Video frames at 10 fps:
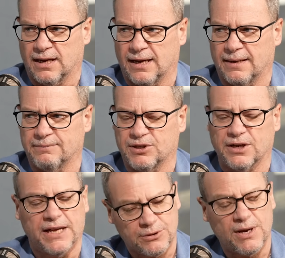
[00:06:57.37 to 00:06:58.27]

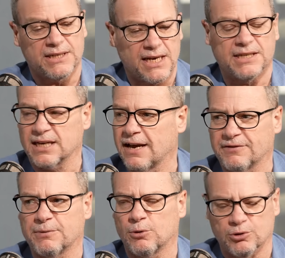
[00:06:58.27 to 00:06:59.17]
So that's why I say he's going to have
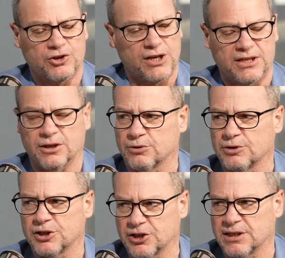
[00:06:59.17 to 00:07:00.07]
to be Horse Chestnut or
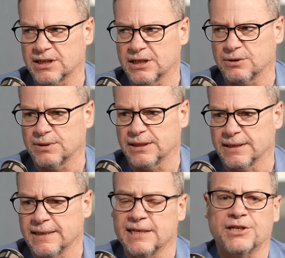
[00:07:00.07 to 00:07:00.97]
Nijinsky to win
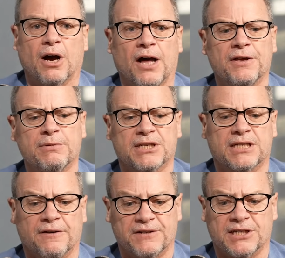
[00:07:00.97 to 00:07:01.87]
it. So I think it was a
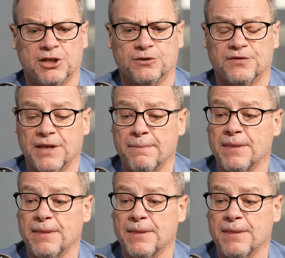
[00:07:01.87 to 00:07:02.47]
tough decision for them.